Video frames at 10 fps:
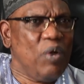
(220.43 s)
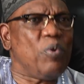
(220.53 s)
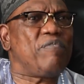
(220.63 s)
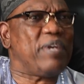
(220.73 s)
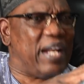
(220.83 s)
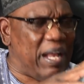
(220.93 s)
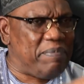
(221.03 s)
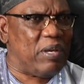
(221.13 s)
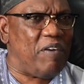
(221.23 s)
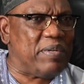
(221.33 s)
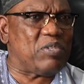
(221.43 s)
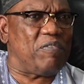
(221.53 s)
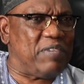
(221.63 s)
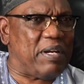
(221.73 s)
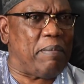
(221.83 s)
We even helped the government
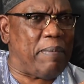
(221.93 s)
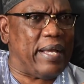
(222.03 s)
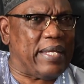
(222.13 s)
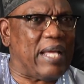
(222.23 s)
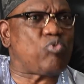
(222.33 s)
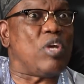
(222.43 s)
of General Babangida